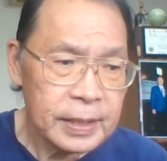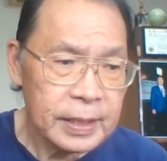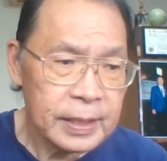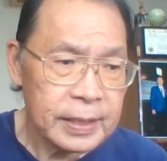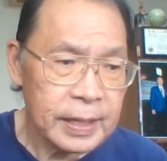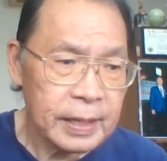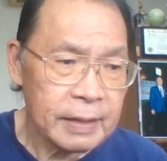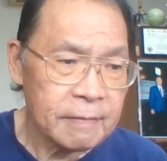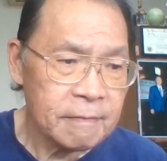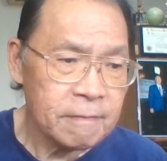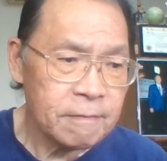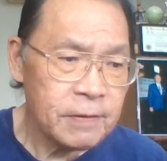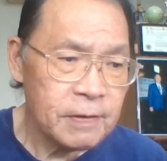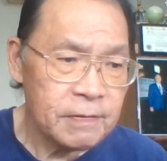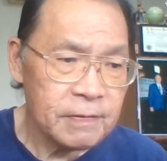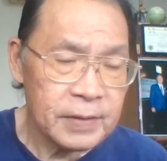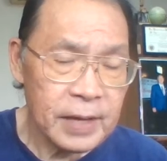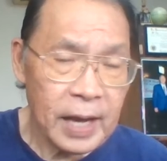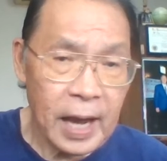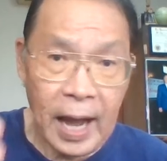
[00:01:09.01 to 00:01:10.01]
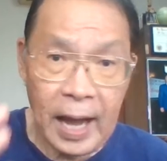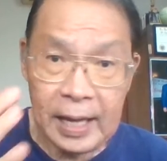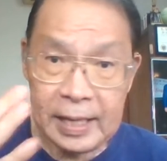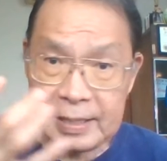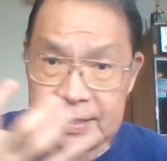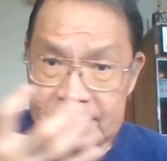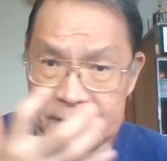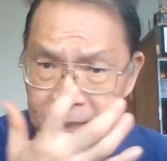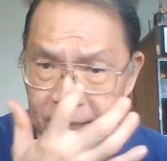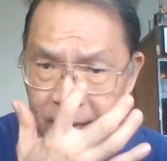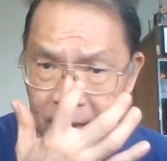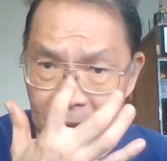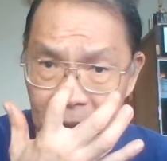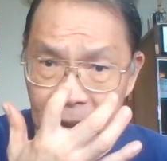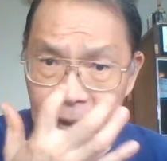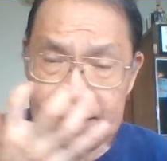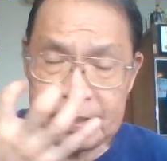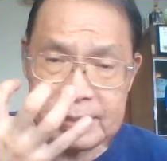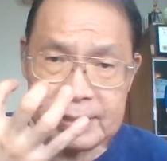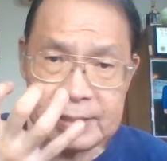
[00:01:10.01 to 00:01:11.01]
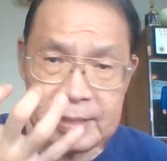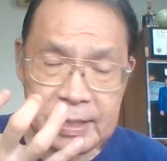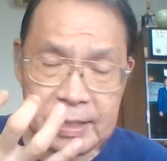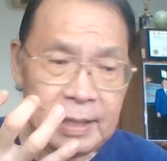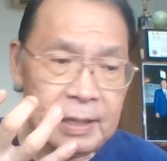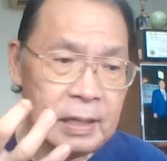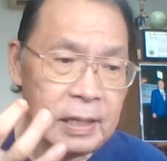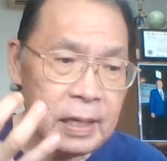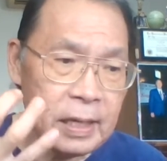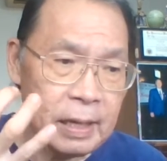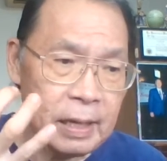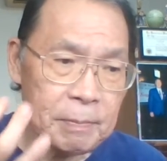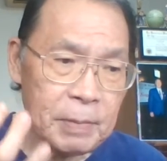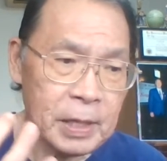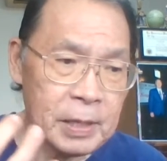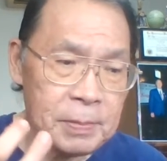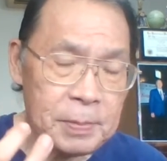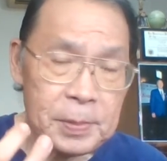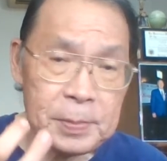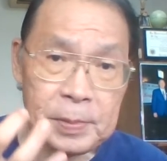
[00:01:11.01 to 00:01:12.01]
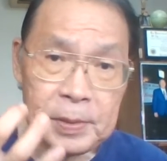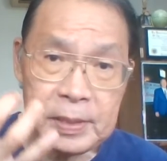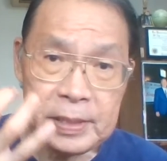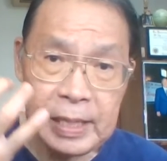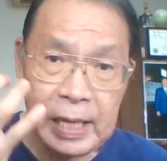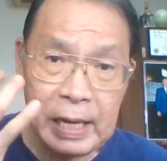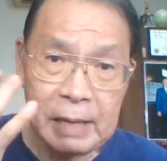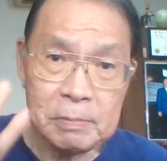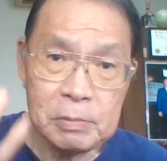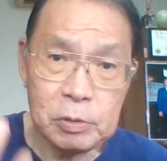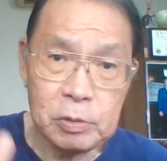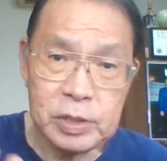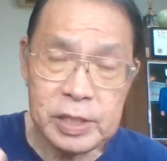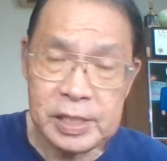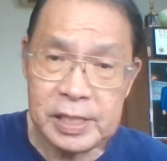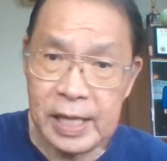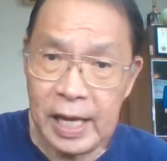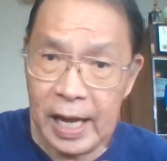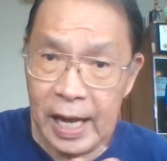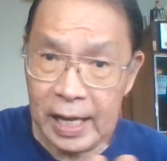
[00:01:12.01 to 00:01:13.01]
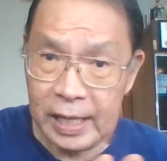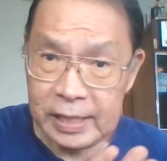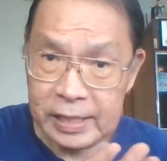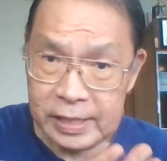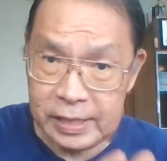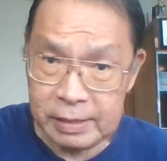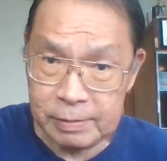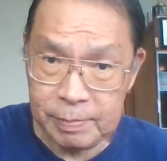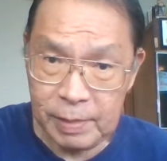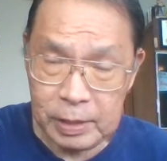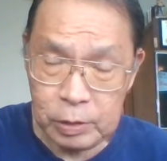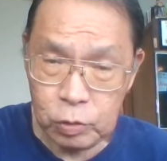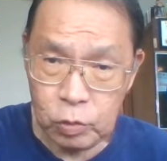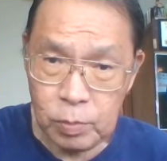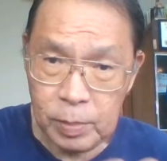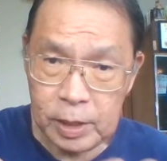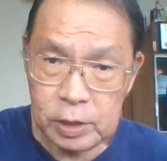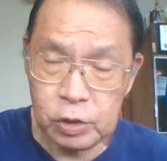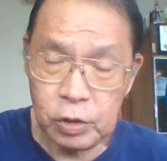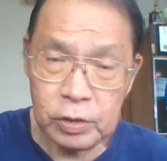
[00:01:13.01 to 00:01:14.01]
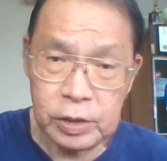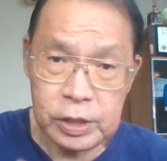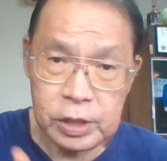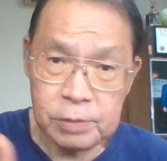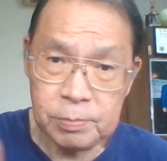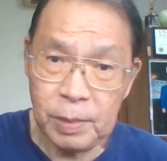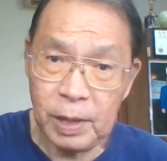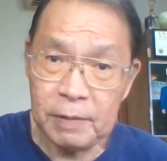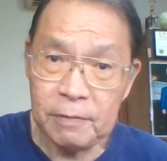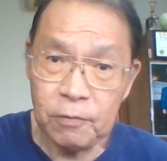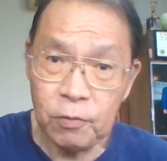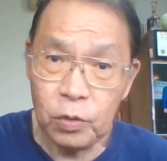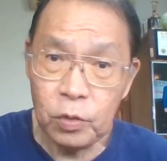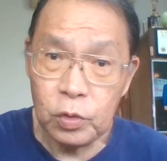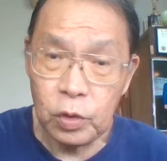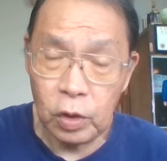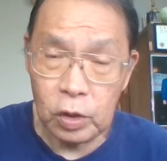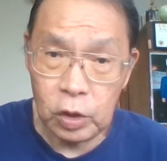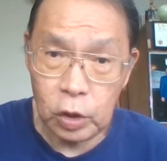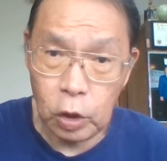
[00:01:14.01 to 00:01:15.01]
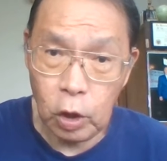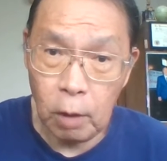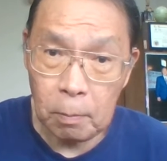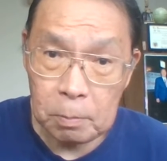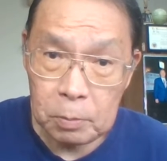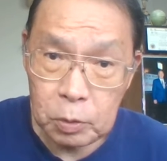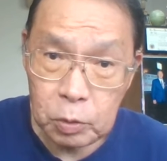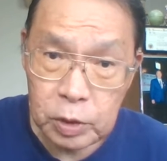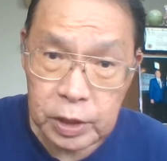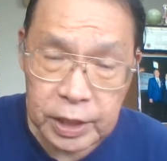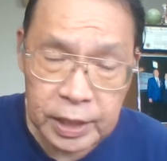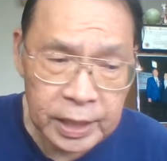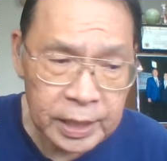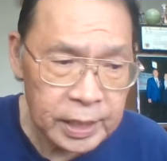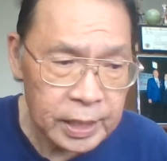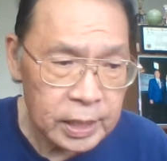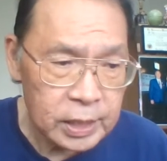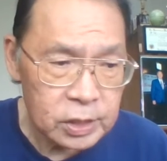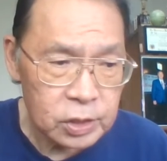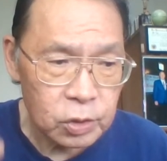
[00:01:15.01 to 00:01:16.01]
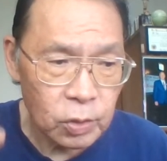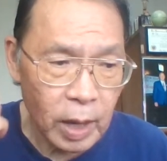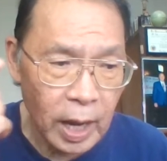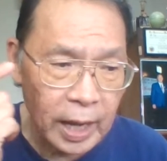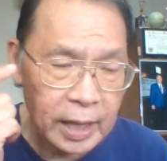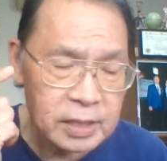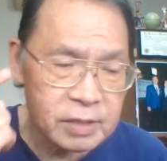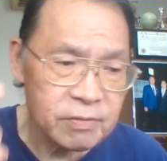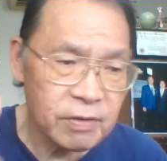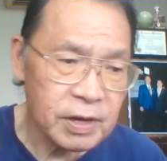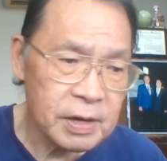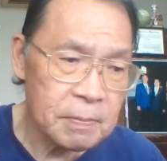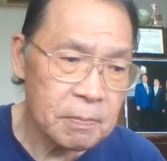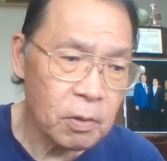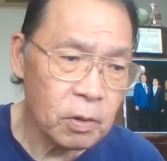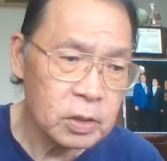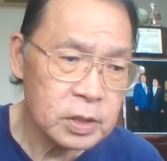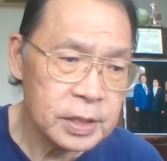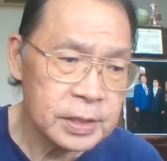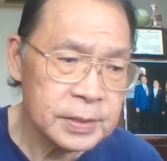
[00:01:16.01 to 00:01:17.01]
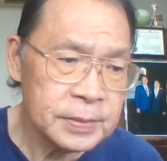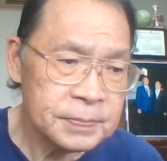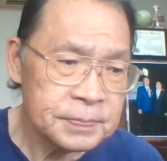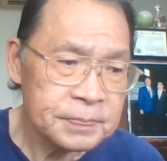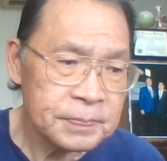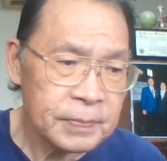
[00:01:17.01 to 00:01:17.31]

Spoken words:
Then fifth, eyes. Eyes. Many people, they are abusing their eyes. They spend too much on the smartphone, on the computer. So eyes, very important.